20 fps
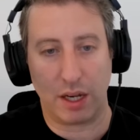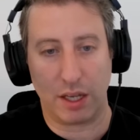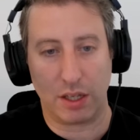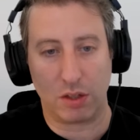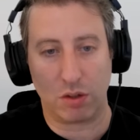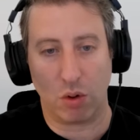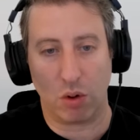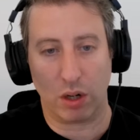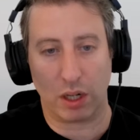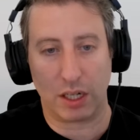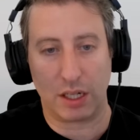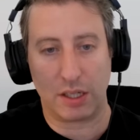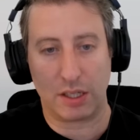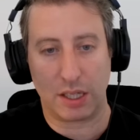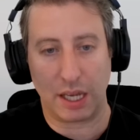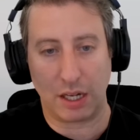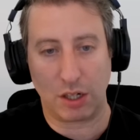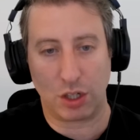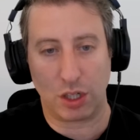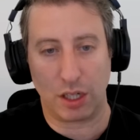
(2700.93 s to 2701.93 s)
his
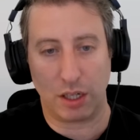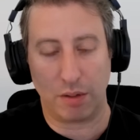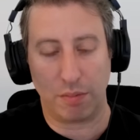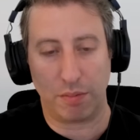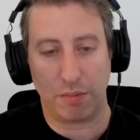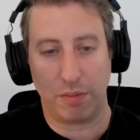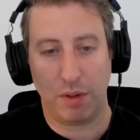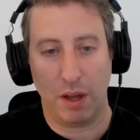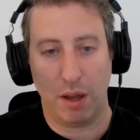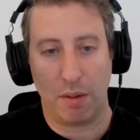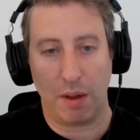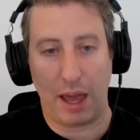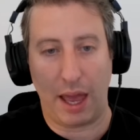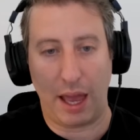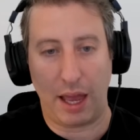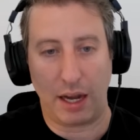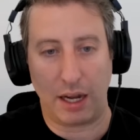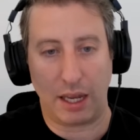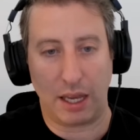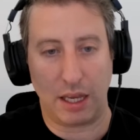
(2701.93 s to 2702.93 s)
organization.
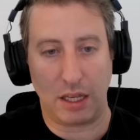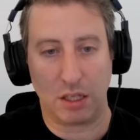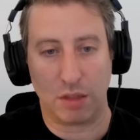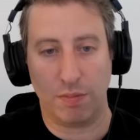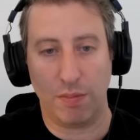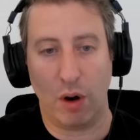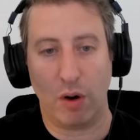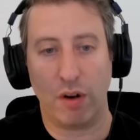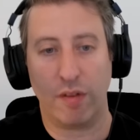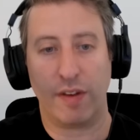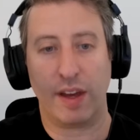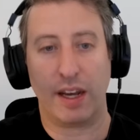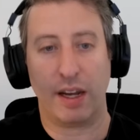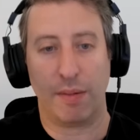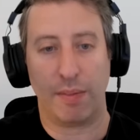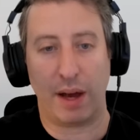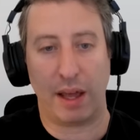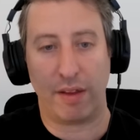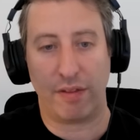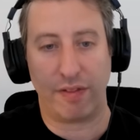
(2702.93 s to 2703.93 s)
And he is
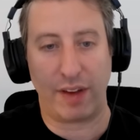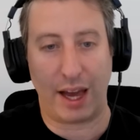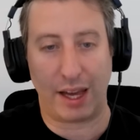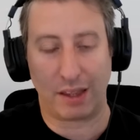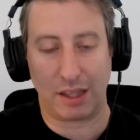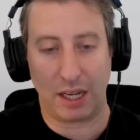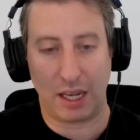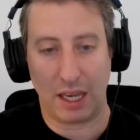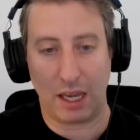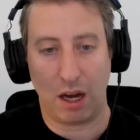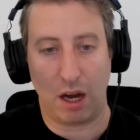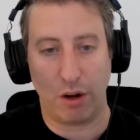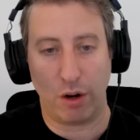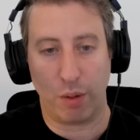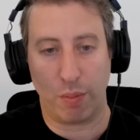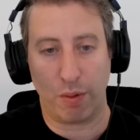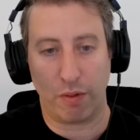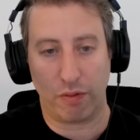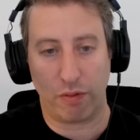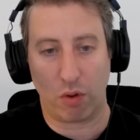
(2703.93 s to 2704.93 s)
motivated by the fact that he
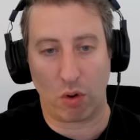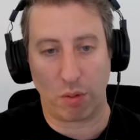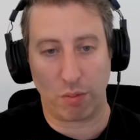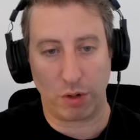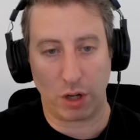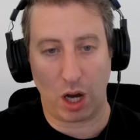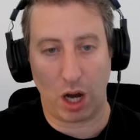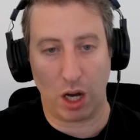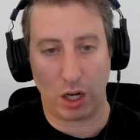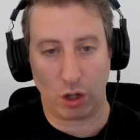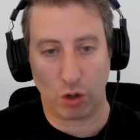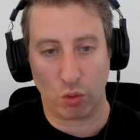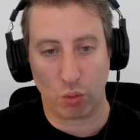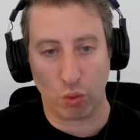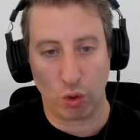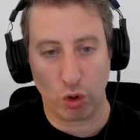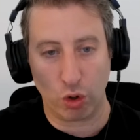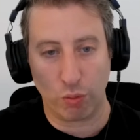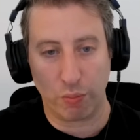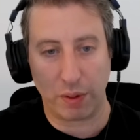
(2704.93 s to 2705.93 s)
underperformed a
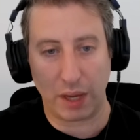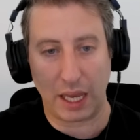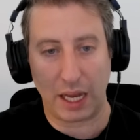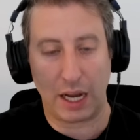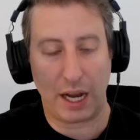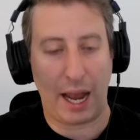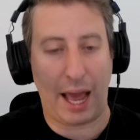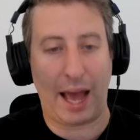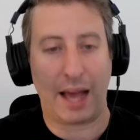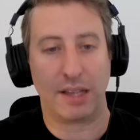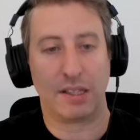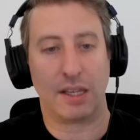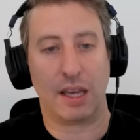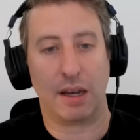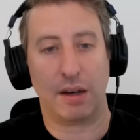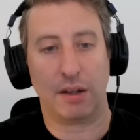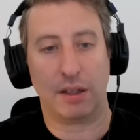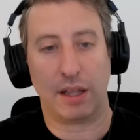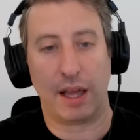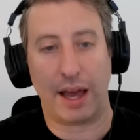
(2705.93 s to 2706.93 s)
group in an
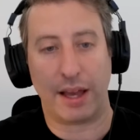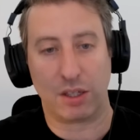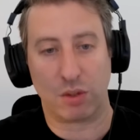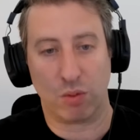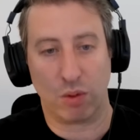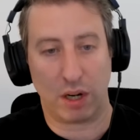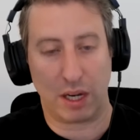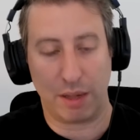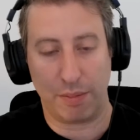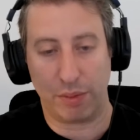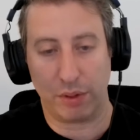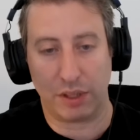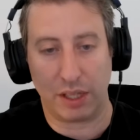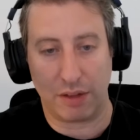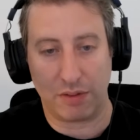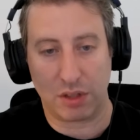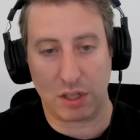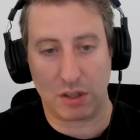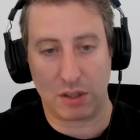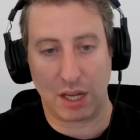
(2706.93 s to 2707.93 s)
asset class where he
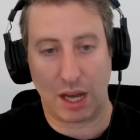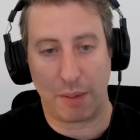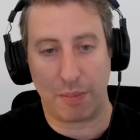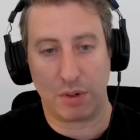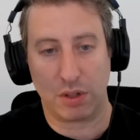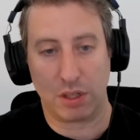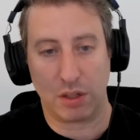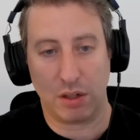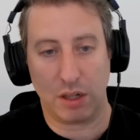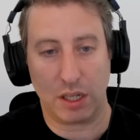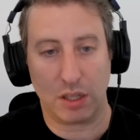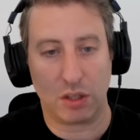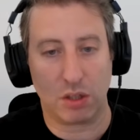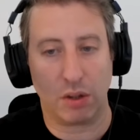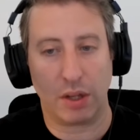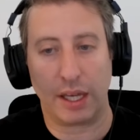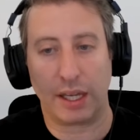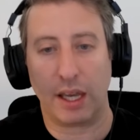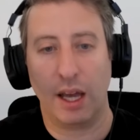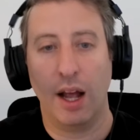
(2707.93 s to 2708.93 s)
believes there's opportunity.
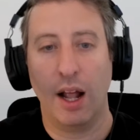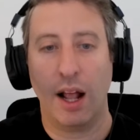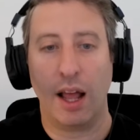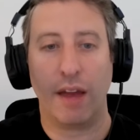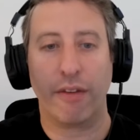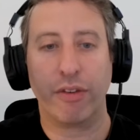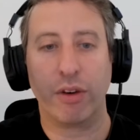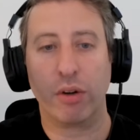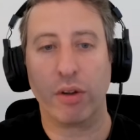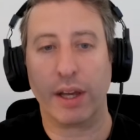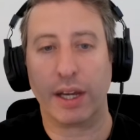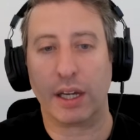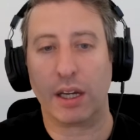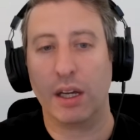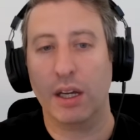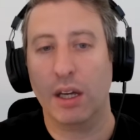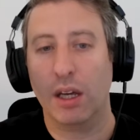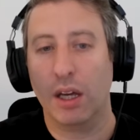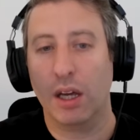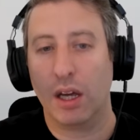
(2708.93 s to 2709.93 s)
So like if
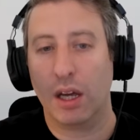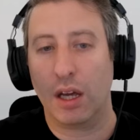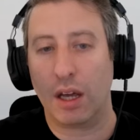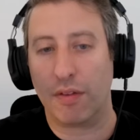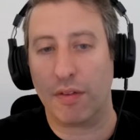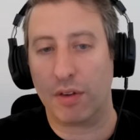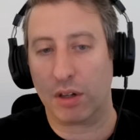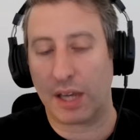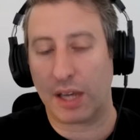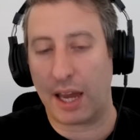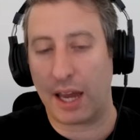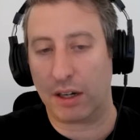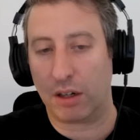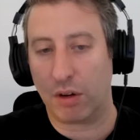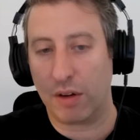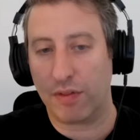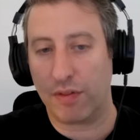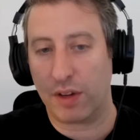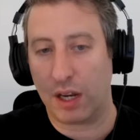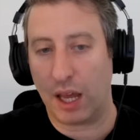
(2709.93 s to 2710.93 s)
you're Ken
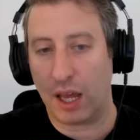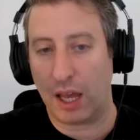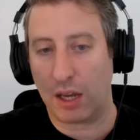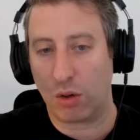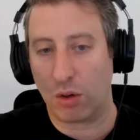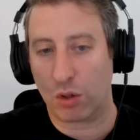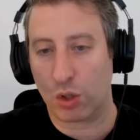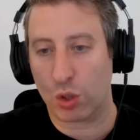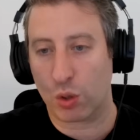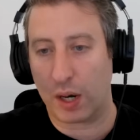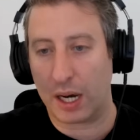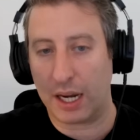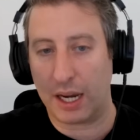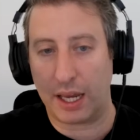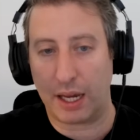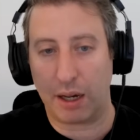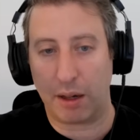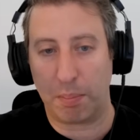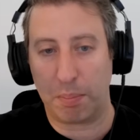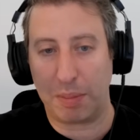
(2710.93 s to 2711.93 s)
Griffin and you're
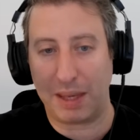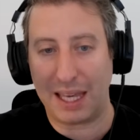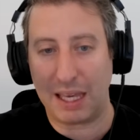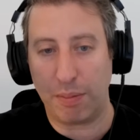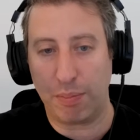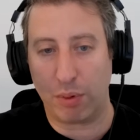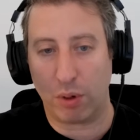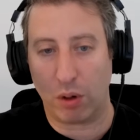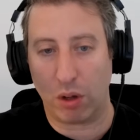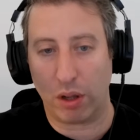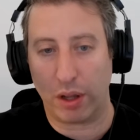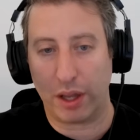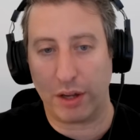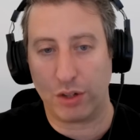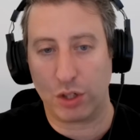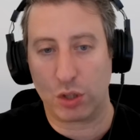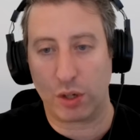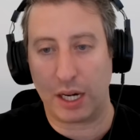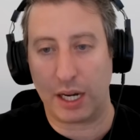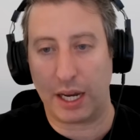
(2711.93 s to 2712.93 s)
trading people
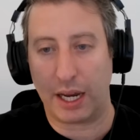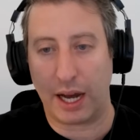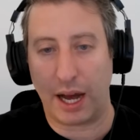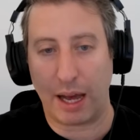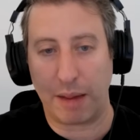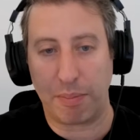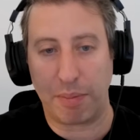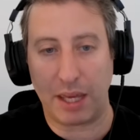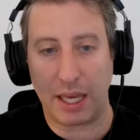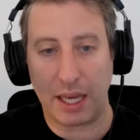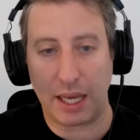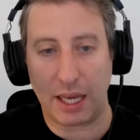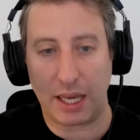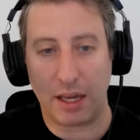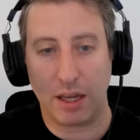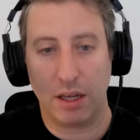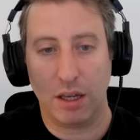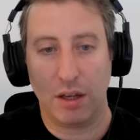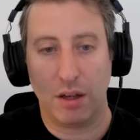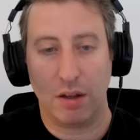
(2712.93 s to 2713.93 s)
and trading
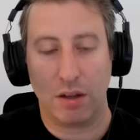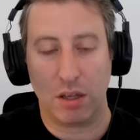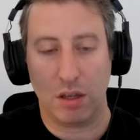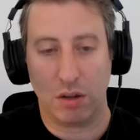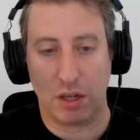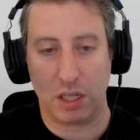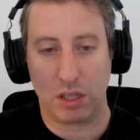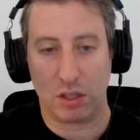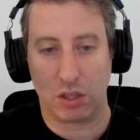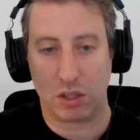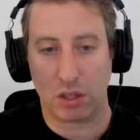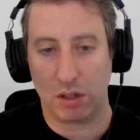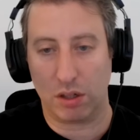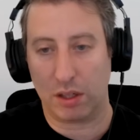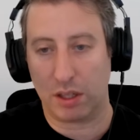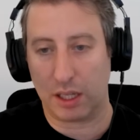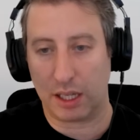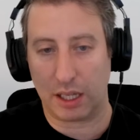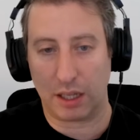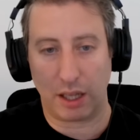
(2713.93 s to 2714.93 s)
IP, you can
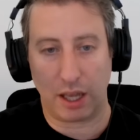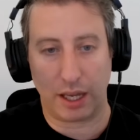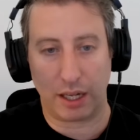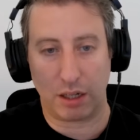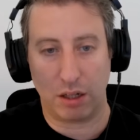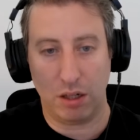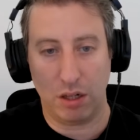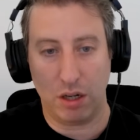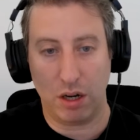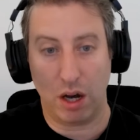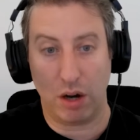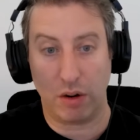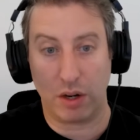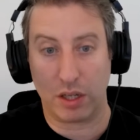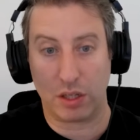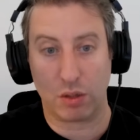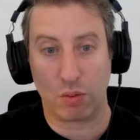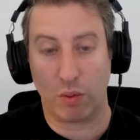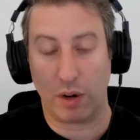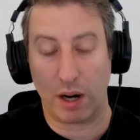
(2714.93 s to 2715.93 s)
certainly like
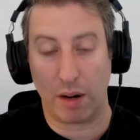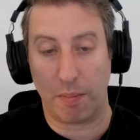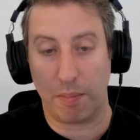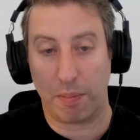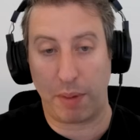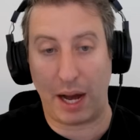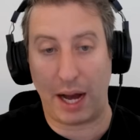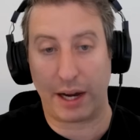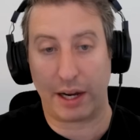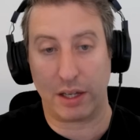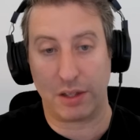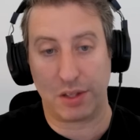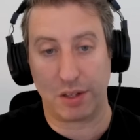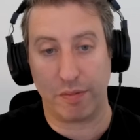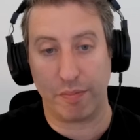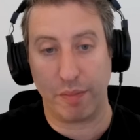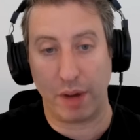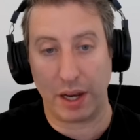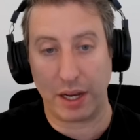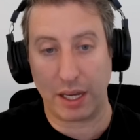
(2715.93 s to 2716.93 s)
notice where pockets
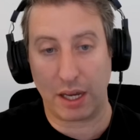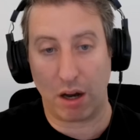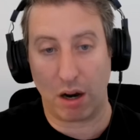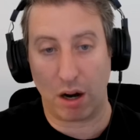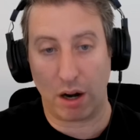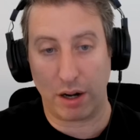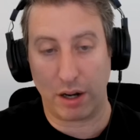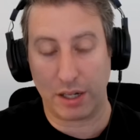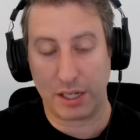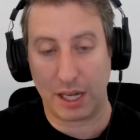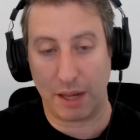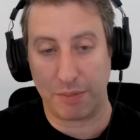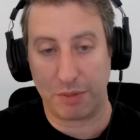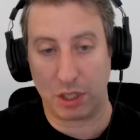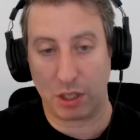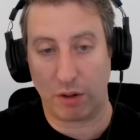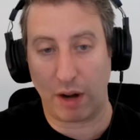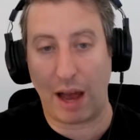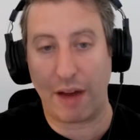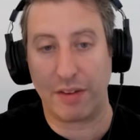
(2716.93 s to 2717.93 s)
of money are and attempt
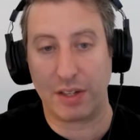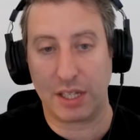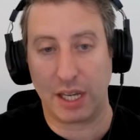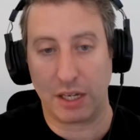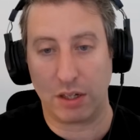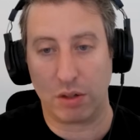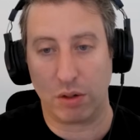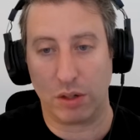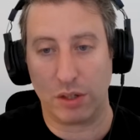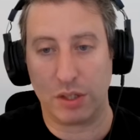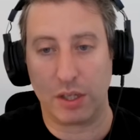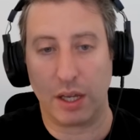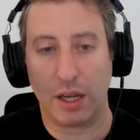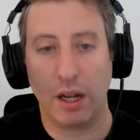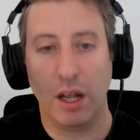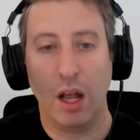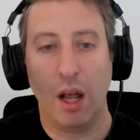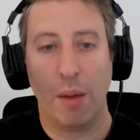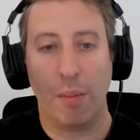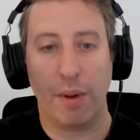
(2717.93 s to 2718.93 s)
to gravitate towards it.
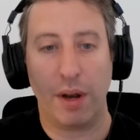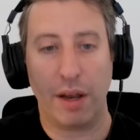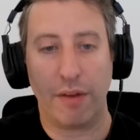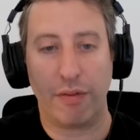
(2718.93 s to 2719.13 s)
But